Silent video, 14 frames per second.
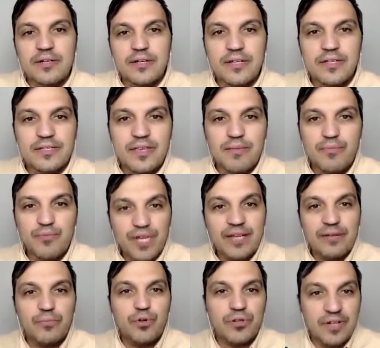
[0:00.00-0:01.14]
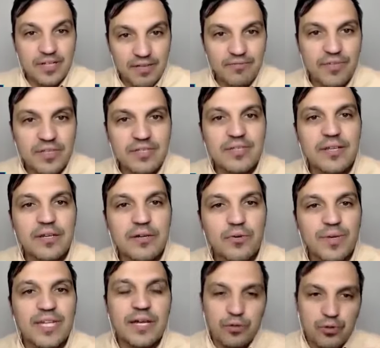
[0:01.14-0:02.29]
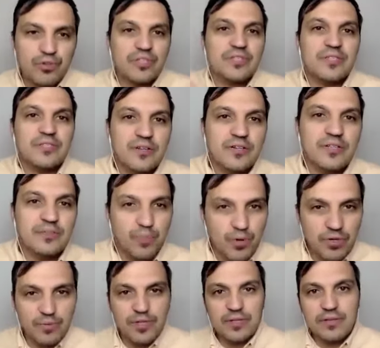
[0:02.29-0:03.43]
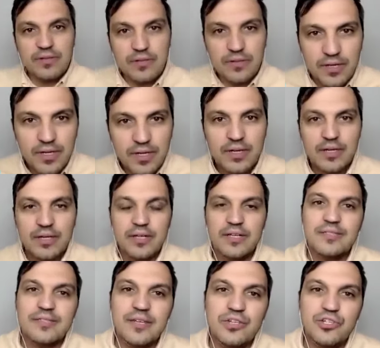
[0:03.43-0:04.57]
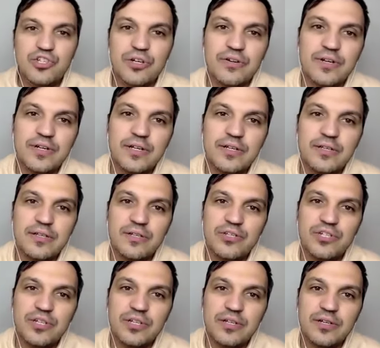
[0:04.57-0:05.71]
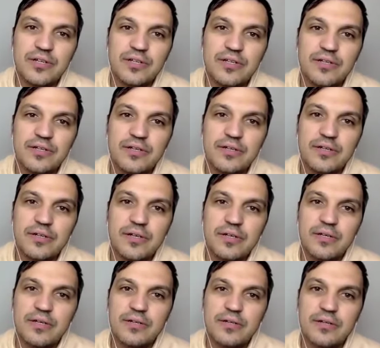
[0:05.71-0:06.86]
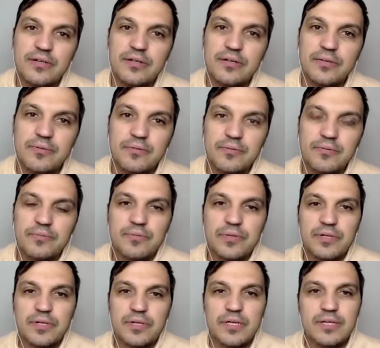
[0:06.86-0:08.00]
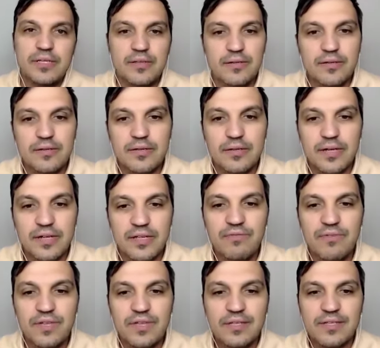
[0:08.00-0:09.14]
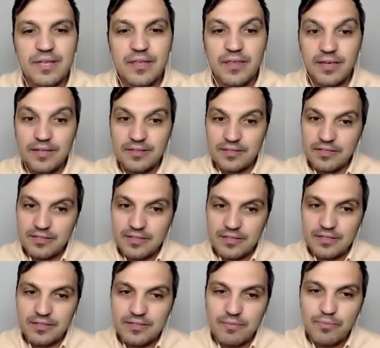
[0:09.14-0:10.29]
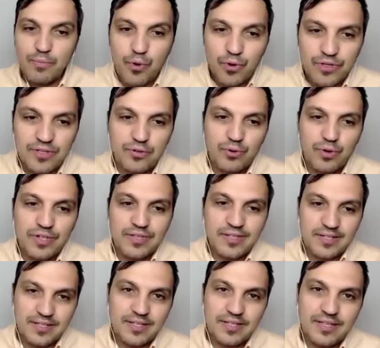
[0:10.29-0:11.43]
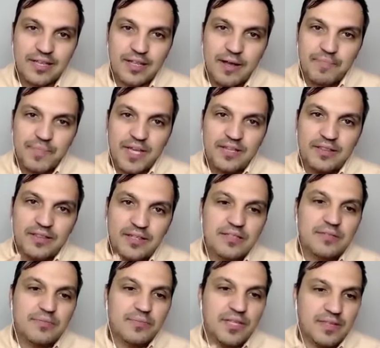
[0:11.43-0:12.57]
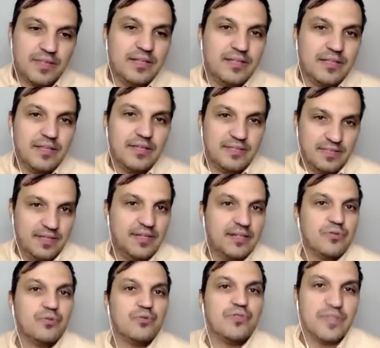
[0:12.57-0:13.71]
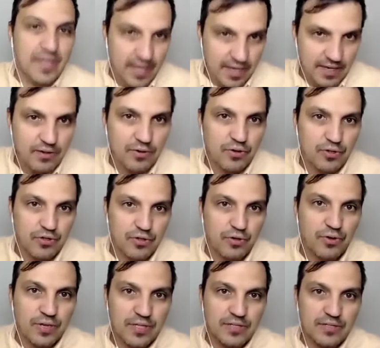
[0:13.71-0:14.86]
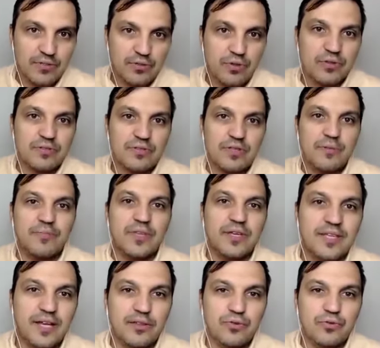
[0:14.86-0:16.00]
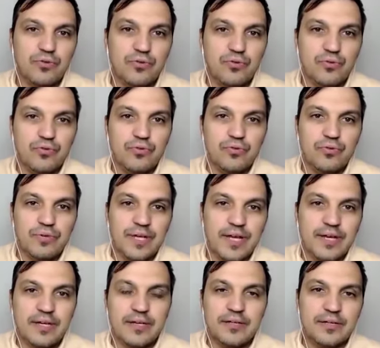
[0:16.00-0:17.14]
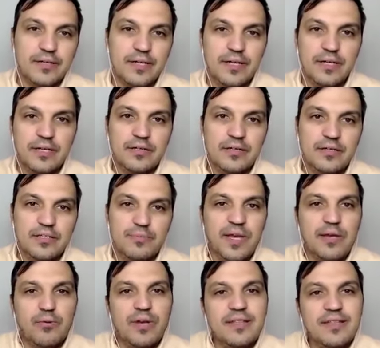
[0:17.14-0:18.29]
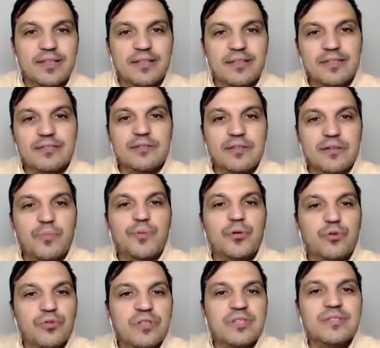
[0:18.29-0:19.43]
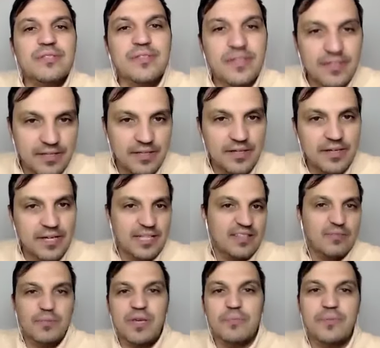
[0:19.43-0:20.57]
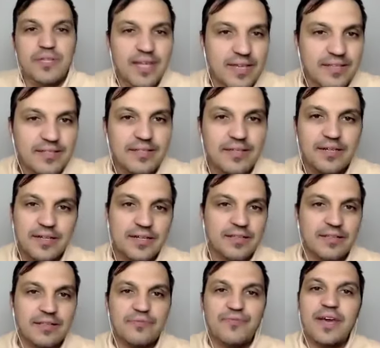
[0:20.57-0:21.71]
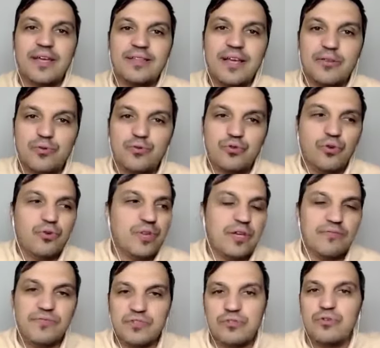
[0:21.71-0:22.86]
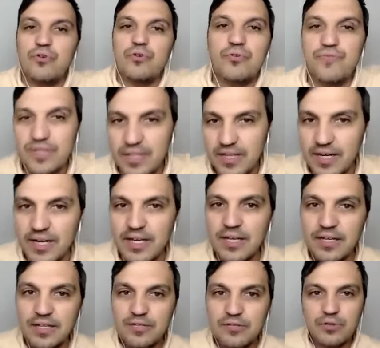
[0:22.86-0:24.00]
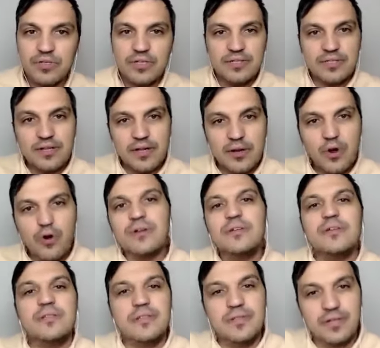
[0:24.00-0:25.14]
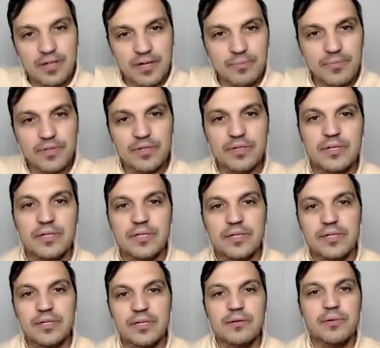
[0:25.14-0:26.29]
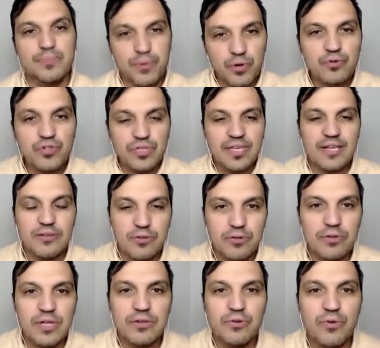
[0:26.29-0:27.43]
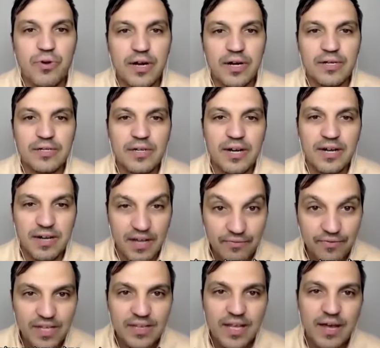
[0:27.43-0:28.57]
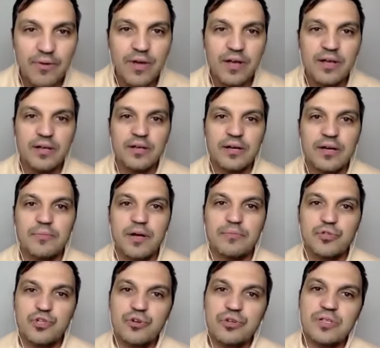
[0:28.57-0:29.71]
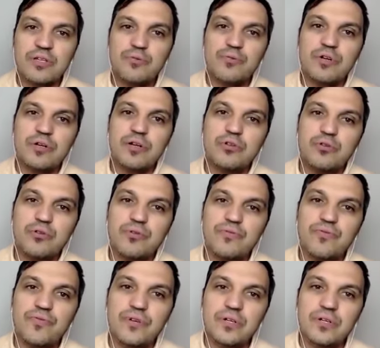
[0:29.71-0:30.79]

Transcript: uh, let's say brick and mortar activities here in Romania, not necessarily sport, but let's say general uh, general uh, uh, and activities, I think it's it's it's important to understand that and this mentality it's here to stay also it's not something that you do like uh, uh, speculating this the opportunities this year and maybe next year and the fact that you don't have a store over there it's a it's a long term uh, approach that you that you are are having now i'm, I'm sure there were a lot of